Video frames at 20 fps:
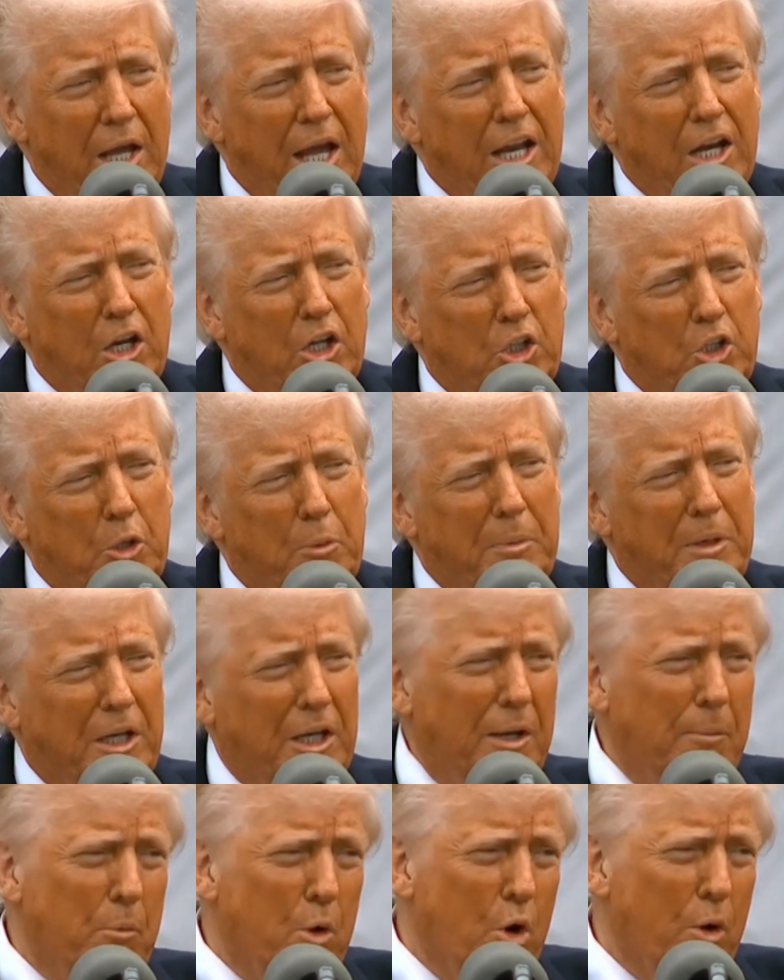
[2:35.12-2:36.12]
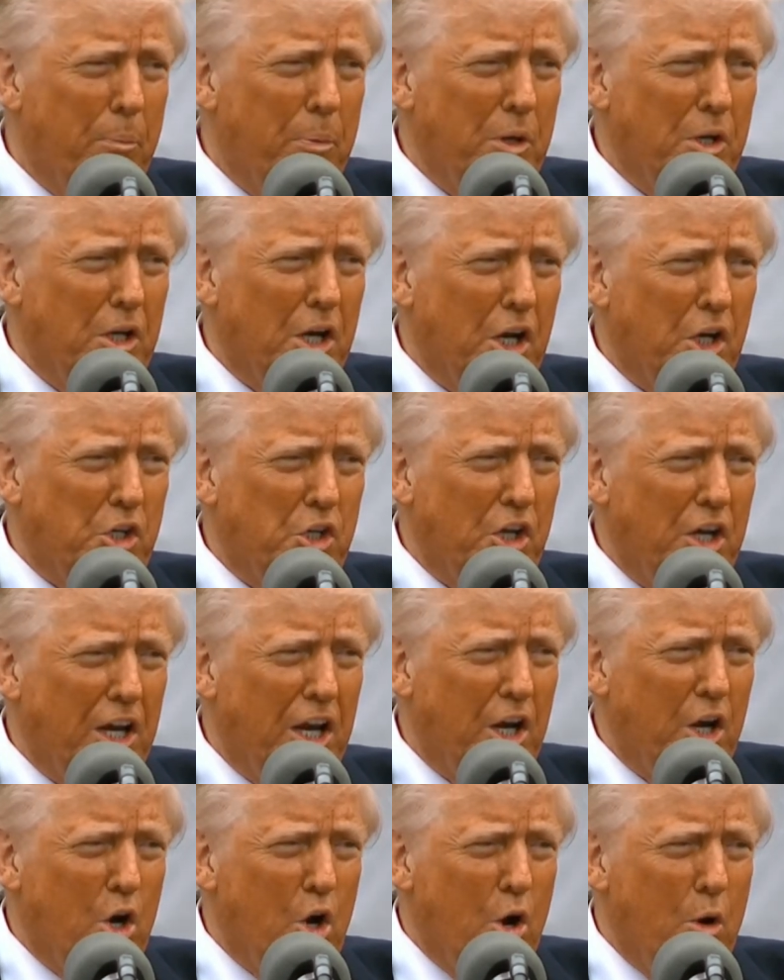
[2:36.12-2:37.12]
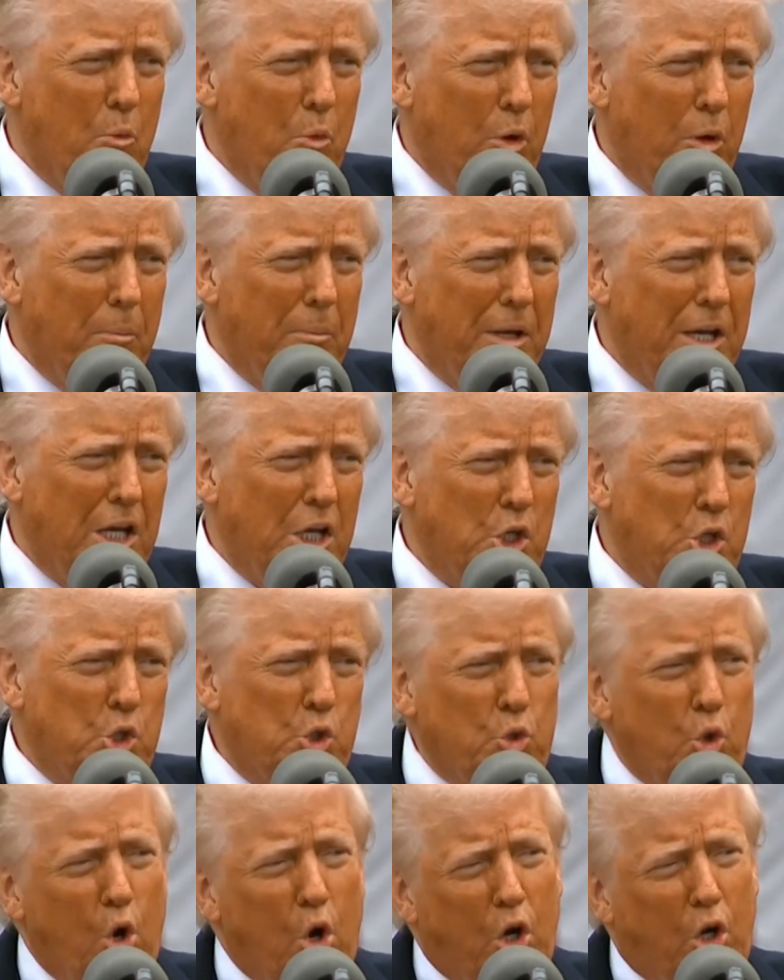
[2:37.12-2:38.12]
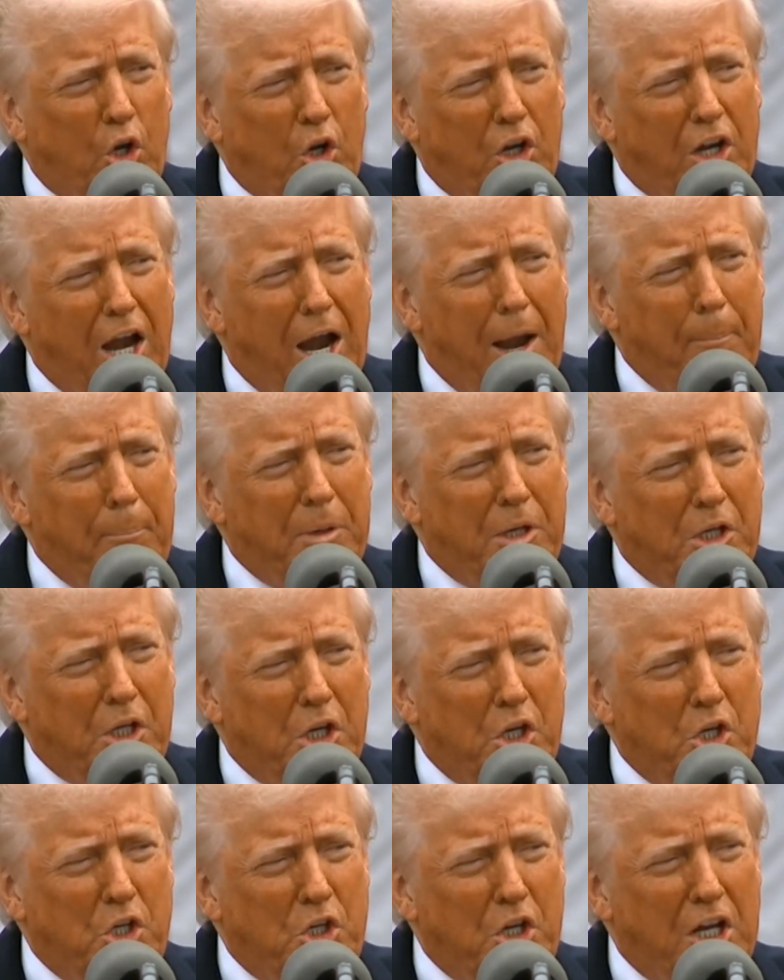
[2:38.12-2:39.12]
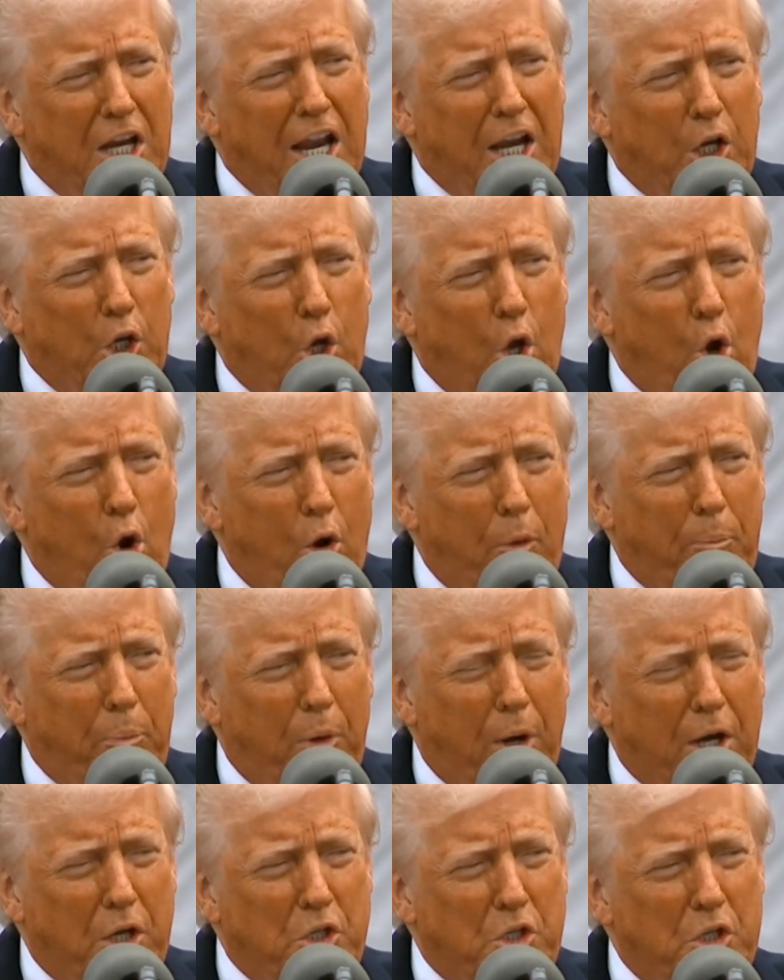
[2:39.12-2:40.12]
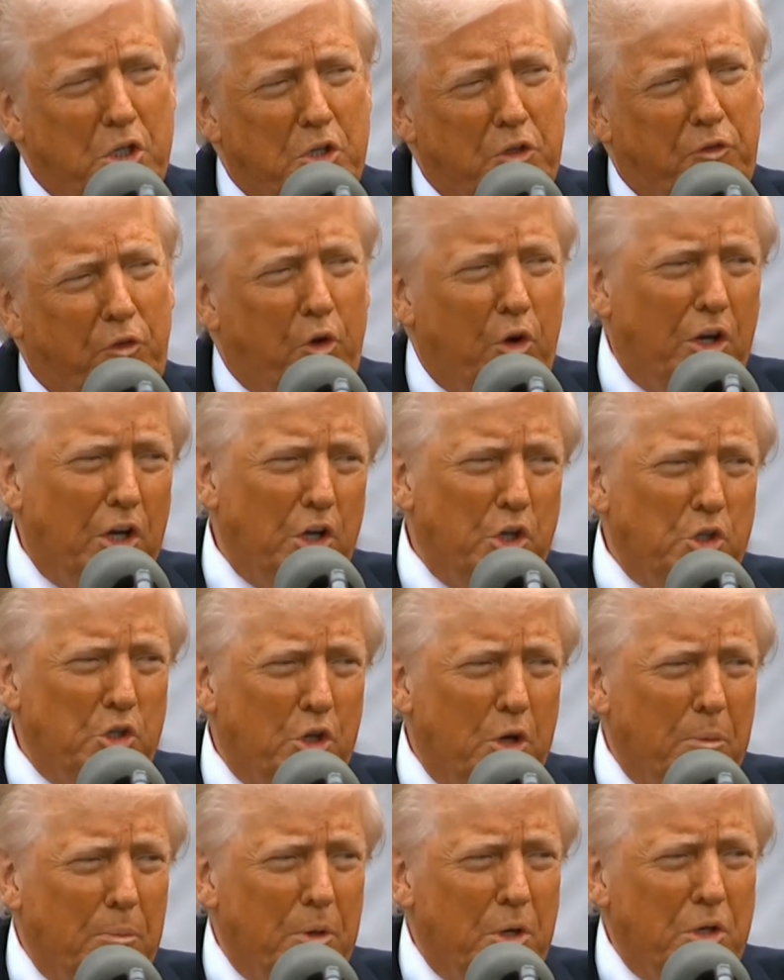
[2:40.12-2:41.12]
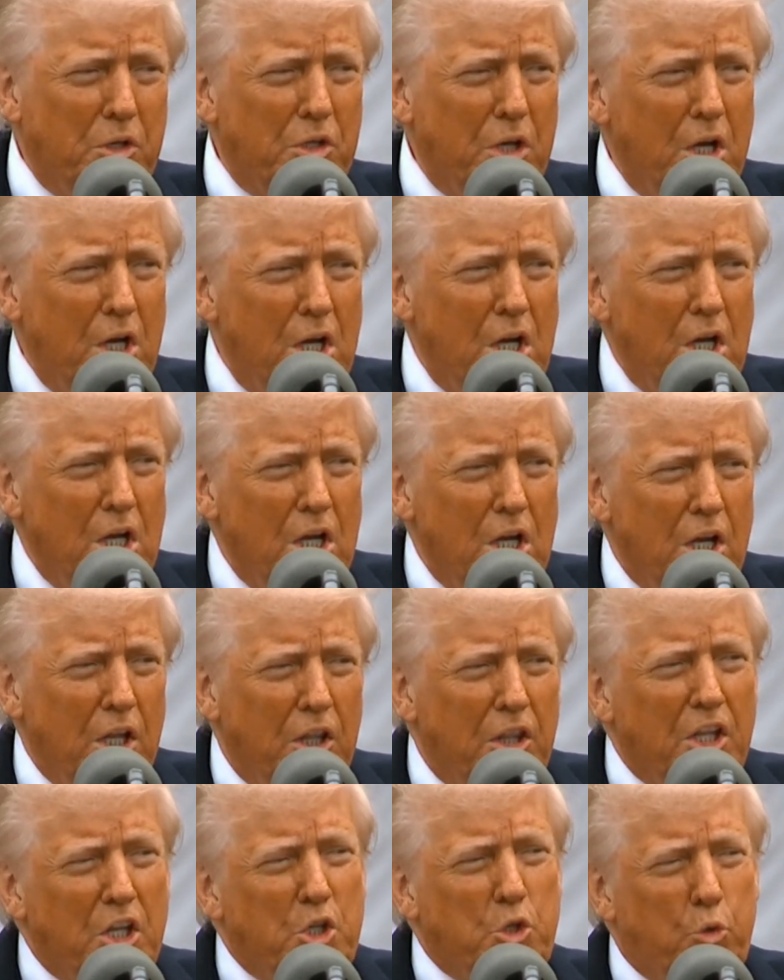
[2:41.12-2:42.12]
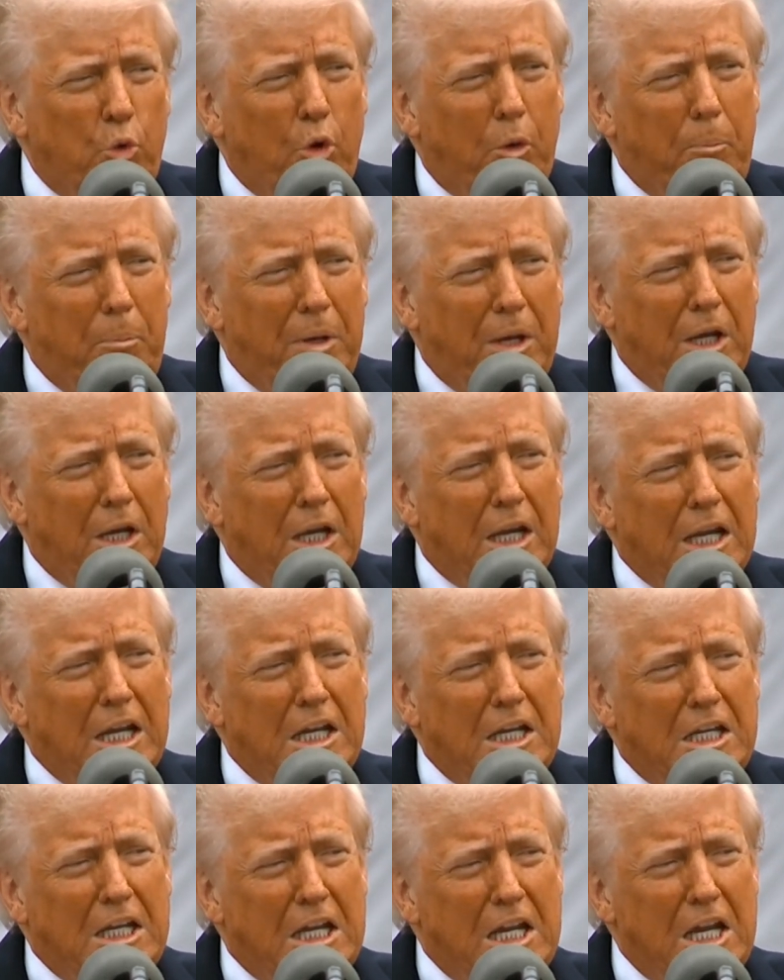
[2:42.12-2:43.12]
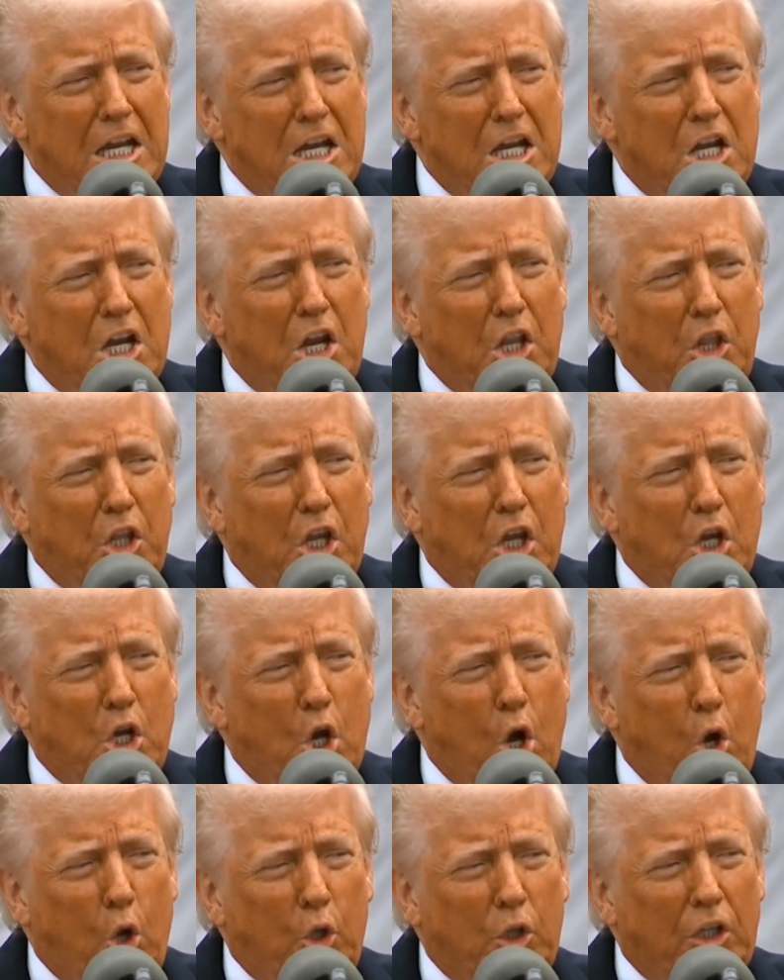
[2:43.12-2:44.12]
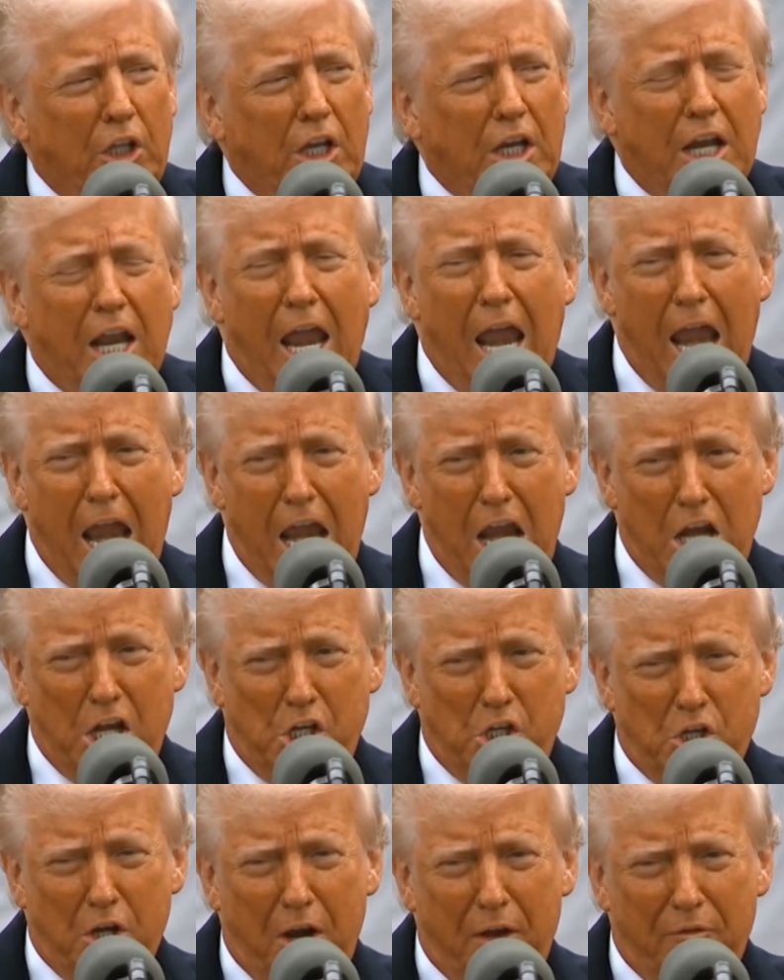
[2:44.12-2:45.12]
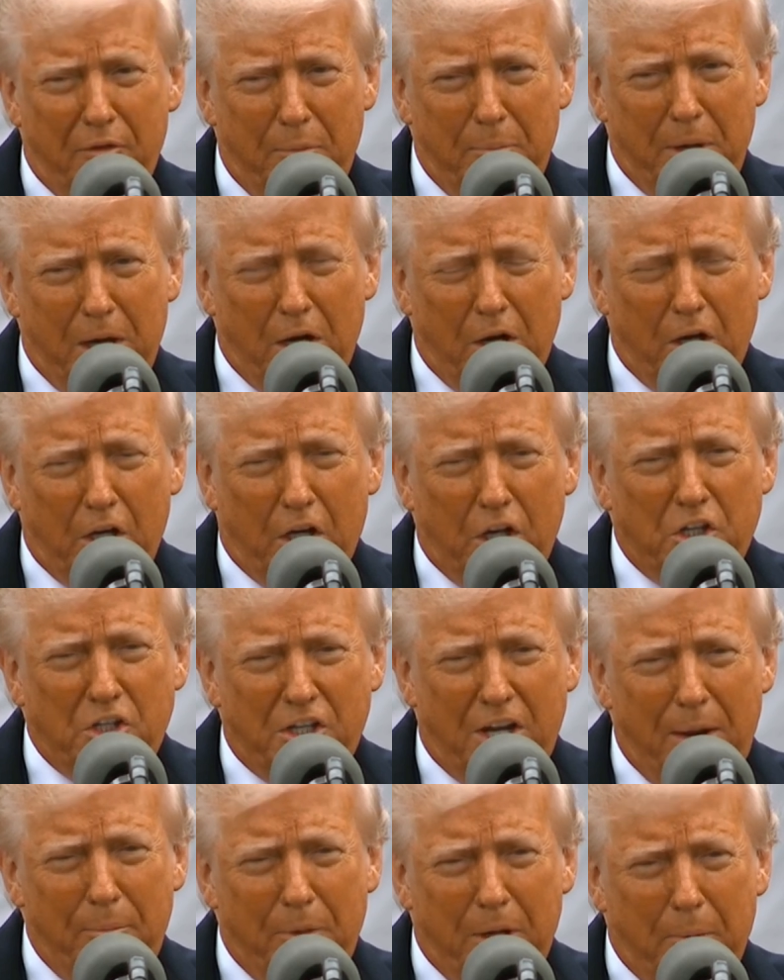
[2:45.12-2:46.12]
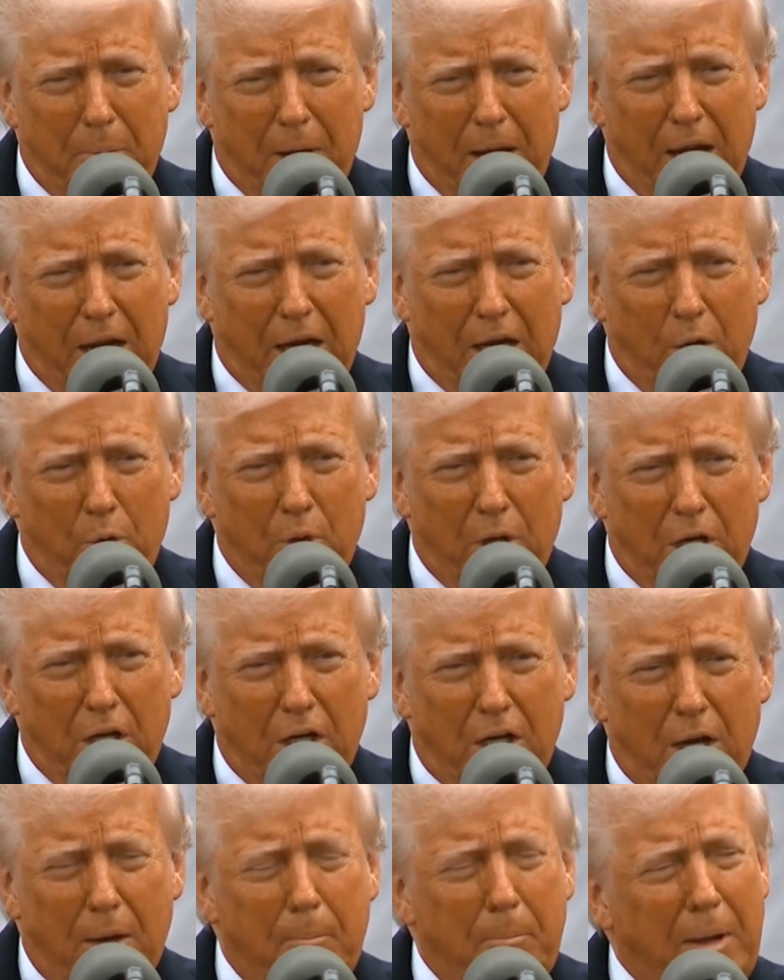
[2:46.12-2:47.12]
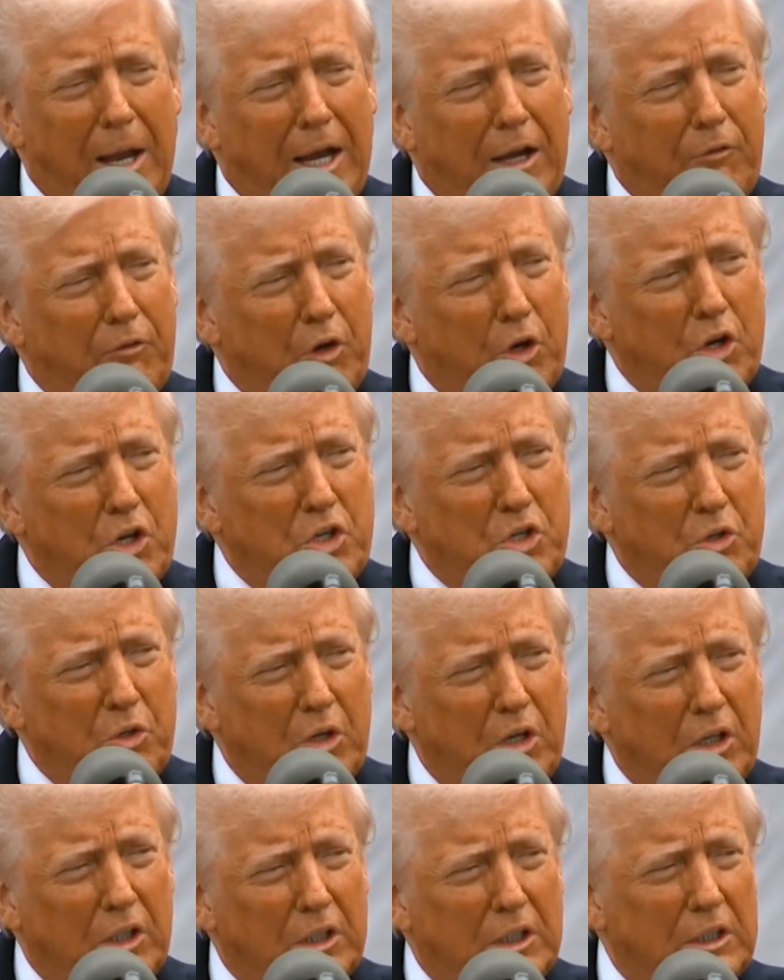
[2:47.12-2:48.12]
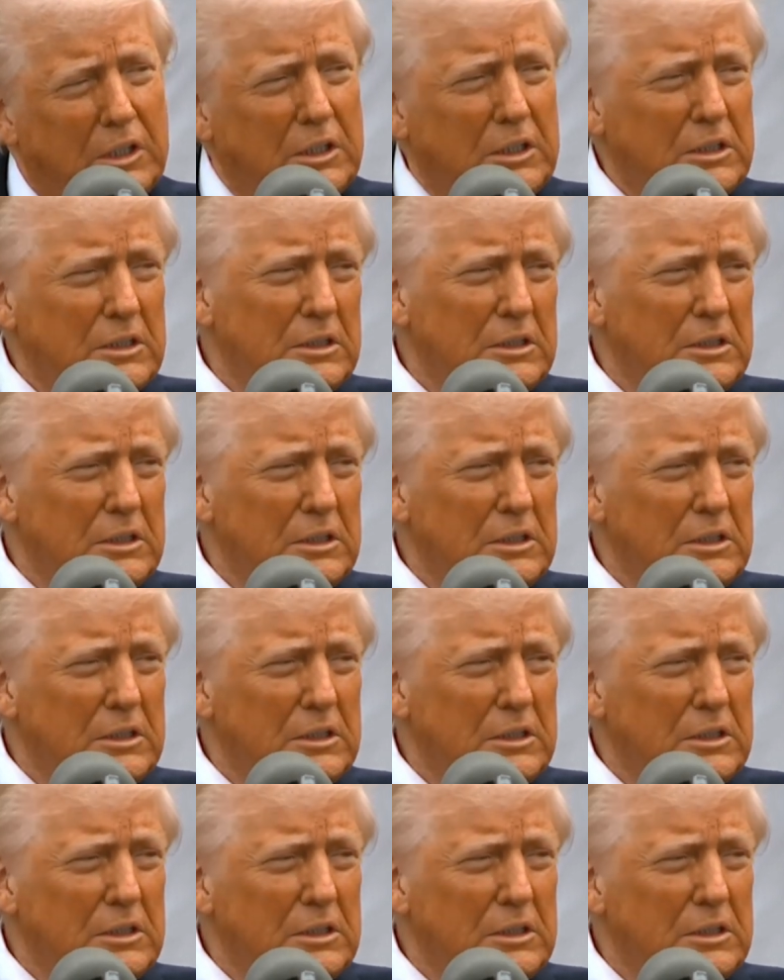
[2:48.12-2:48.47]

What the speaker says: And ultimately, more production at home will mean stronger competition and lower prices for consumers. This will be indeed the golden age of America. It's coming back. We're going to come back very strongly.